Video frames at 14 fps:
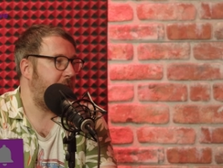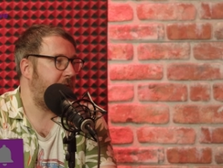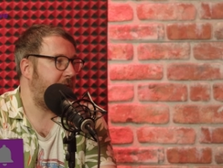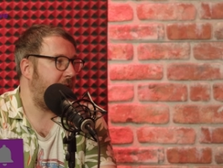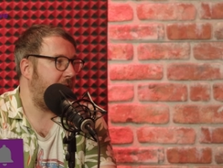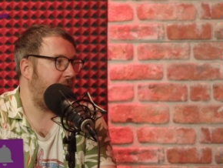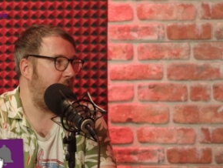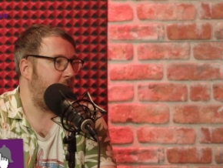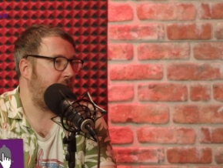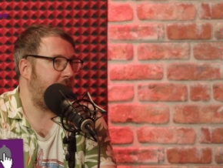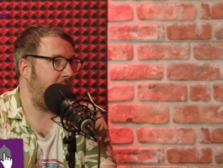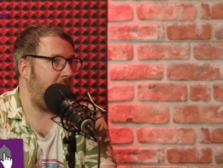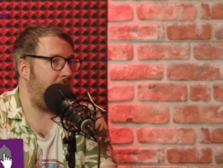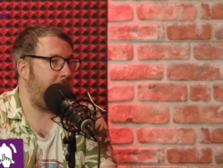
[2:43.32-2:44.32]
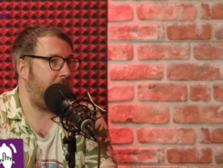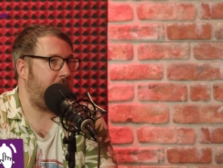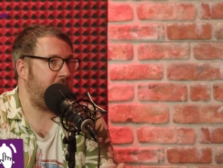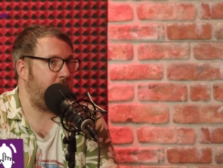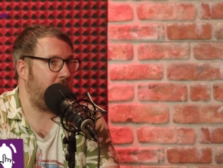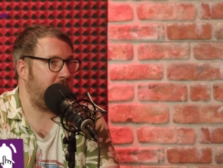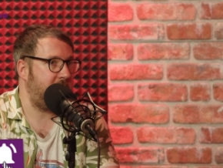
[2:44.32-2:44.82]
he was at that lowest ebb
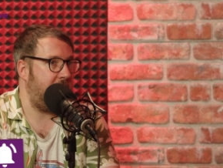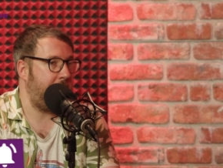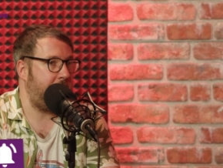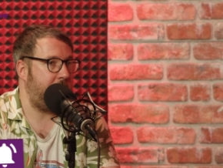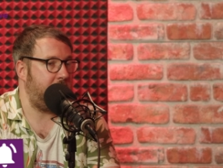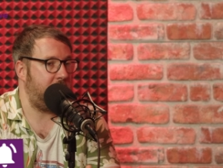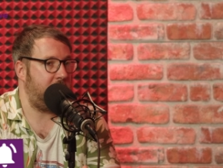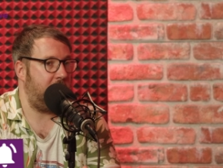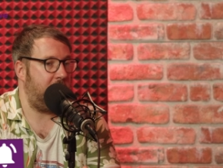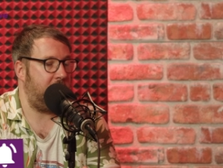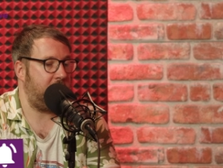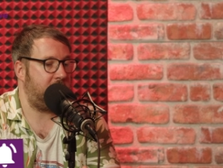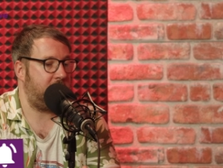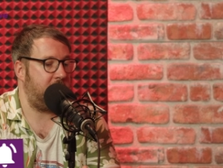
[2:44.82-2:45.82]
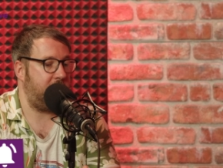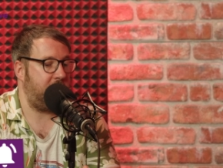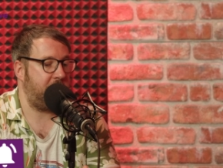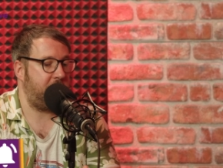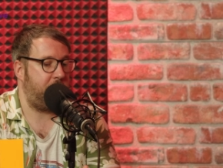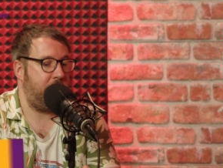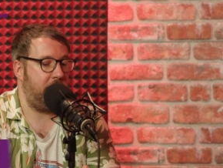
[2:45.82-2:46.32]
because what's happened is that
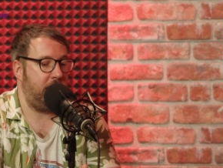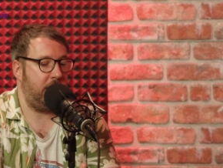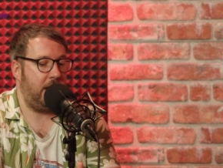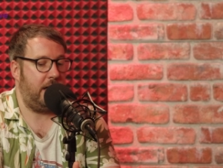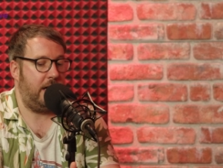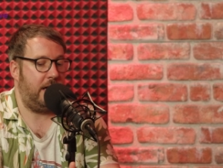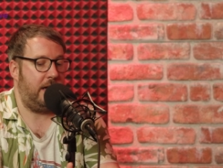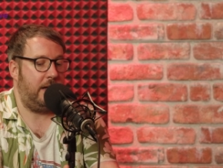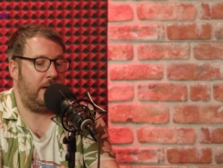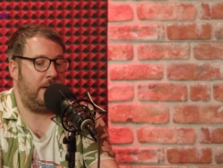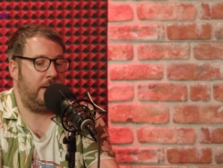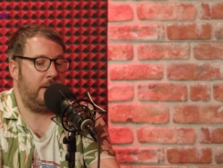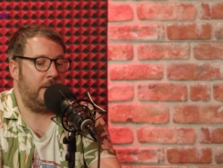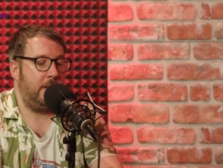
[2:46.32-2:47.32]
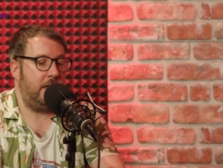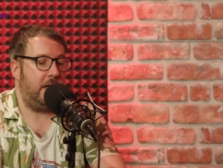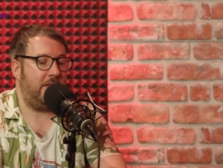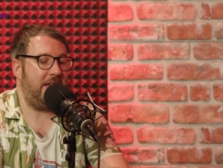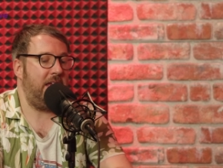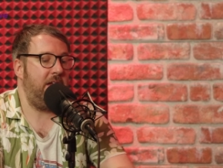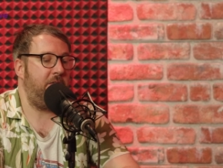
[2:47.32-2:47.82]
there's been a
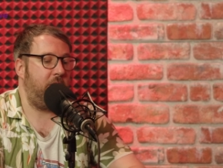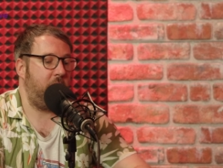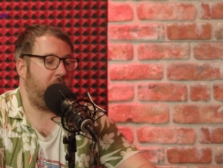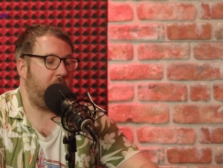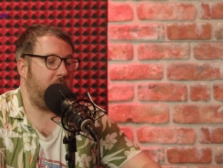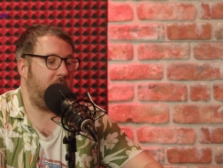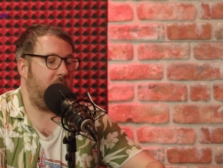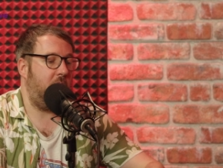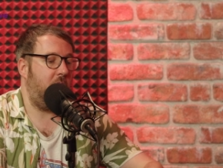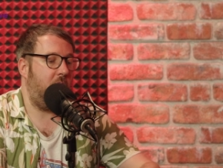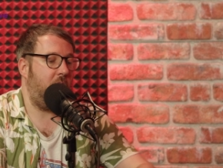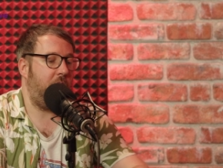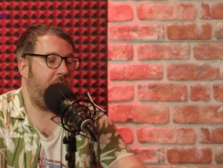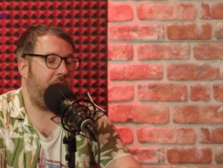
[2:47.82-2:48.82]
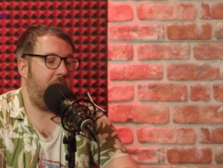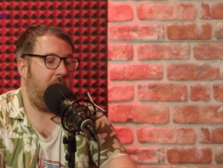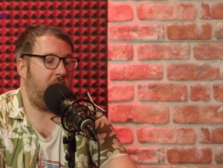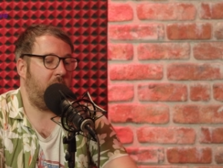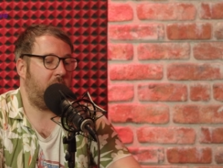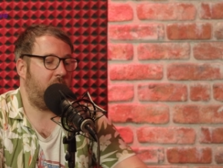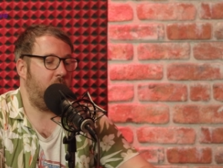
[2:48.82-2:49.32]
like the evolution of
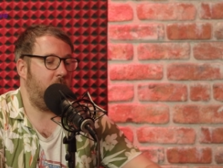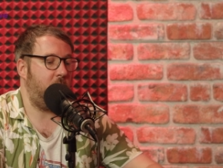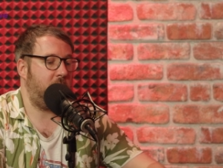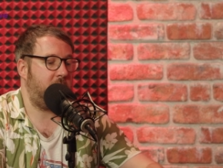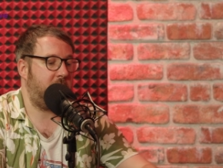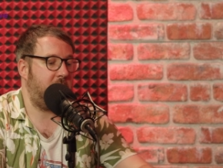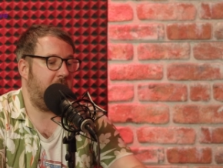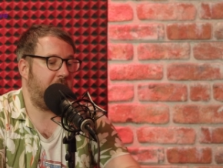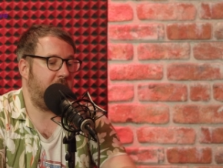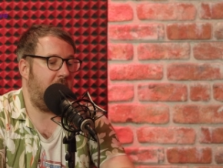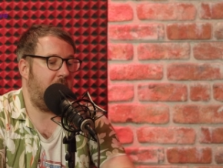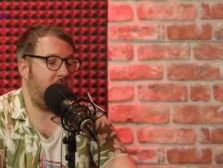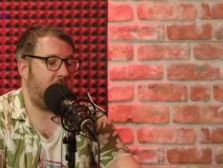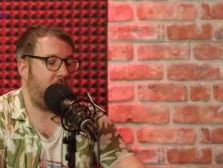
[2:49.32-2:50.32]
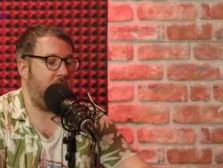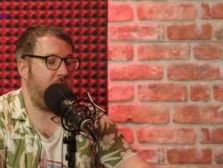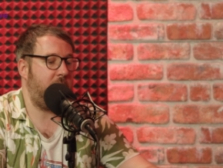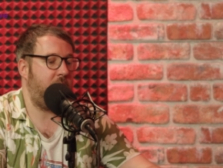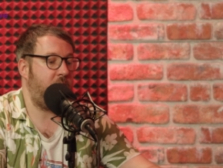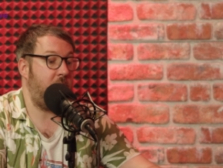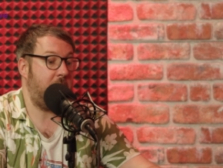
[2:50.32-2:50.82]
Erick Rowan slash Erick
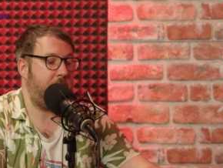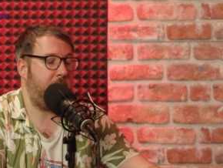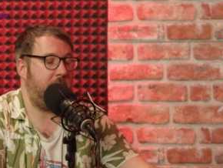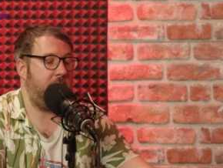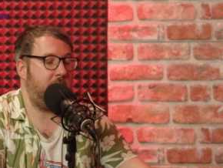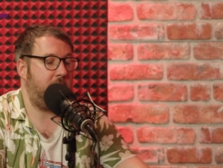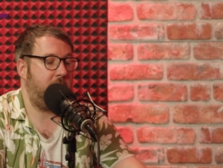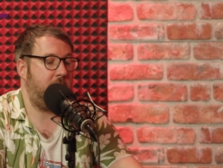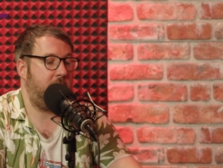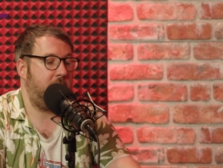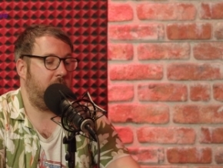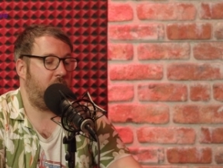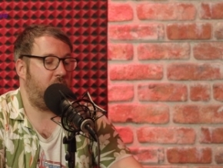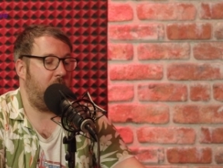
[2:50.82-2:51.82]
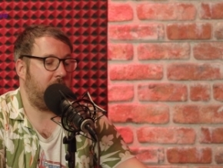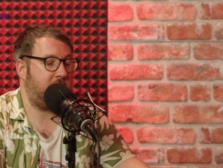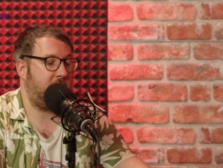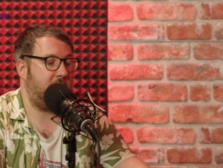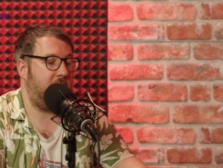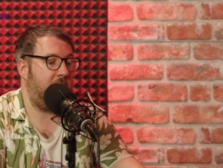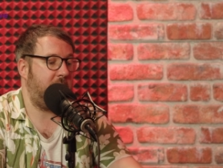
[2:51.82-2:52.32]
Redbeard
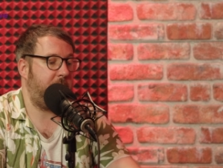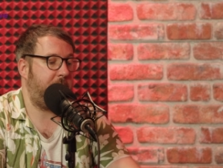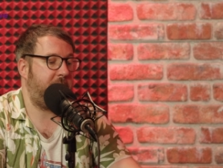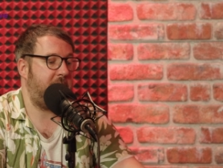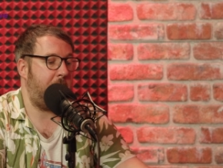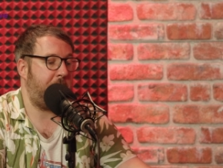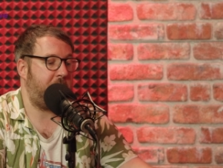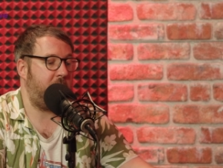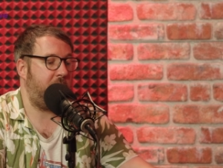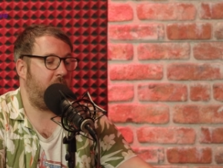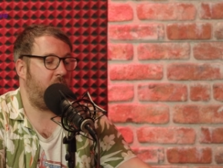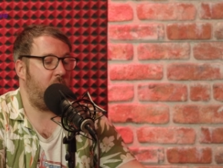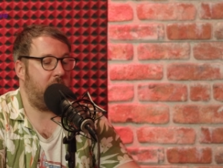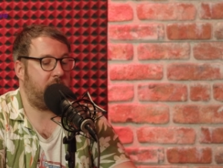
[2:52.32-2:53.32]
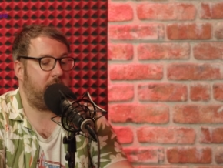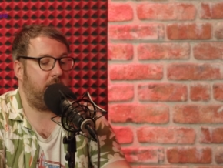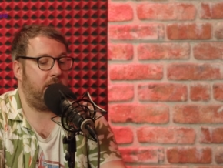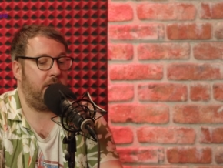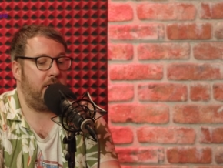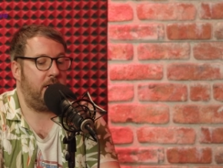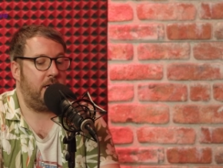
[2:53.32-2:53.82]
wrestler and the perception of the
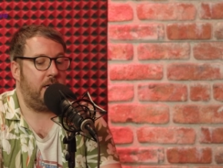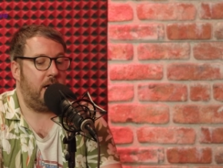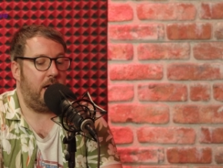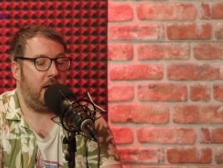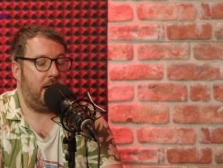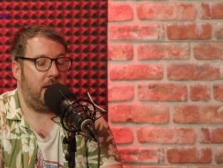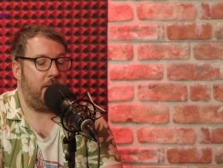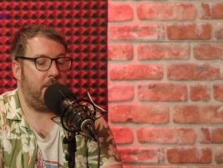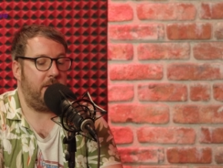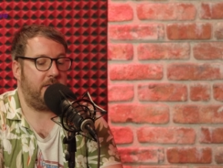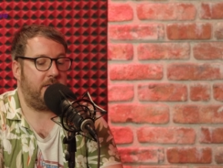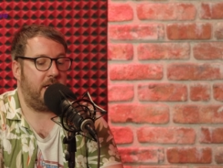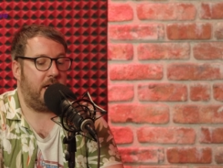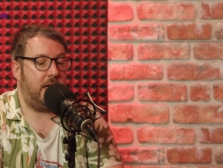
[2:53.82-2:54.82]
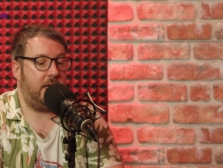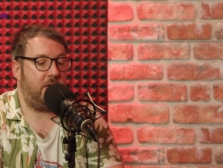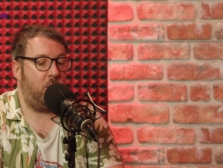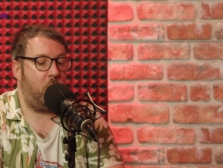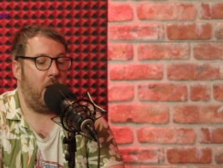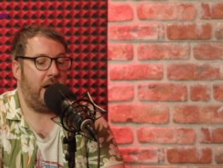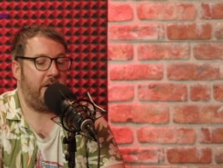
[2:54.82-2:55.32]
wrestler um, is that
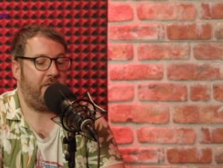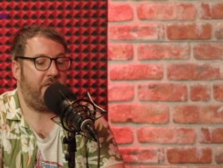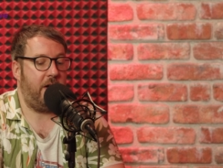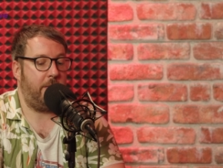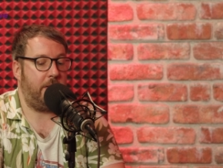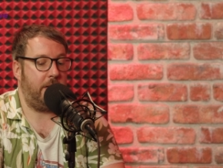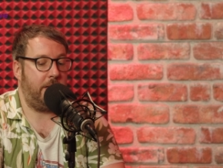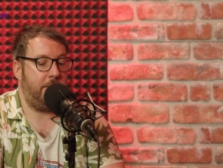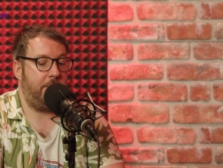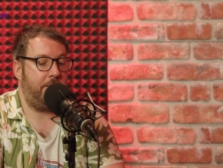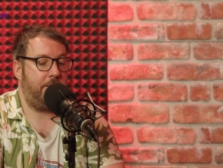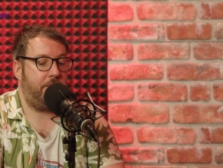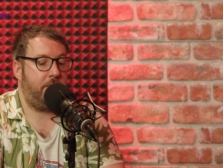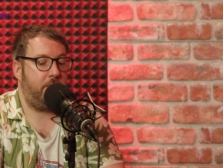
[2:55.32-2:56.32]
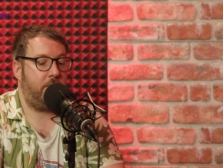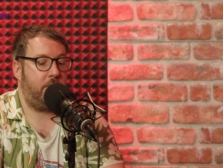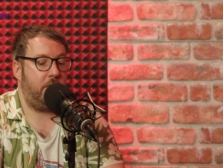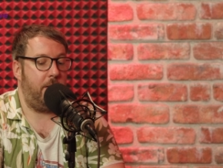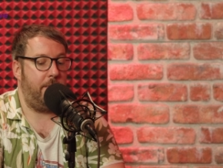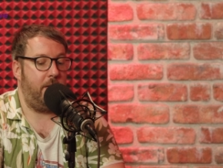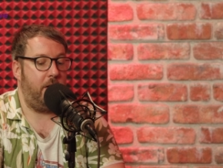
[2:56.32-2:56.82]
the Wyatt family
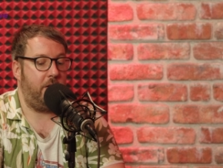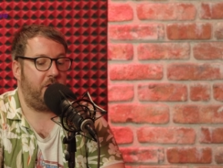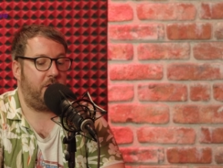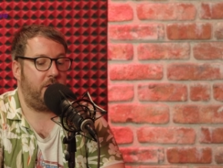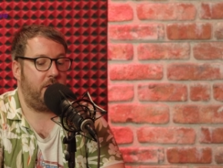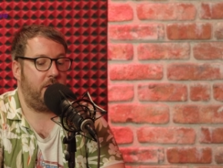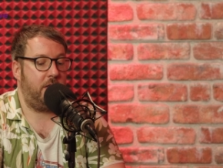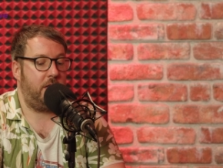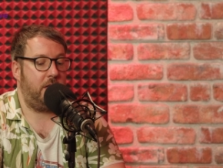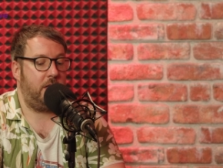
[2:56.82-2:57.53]
emerged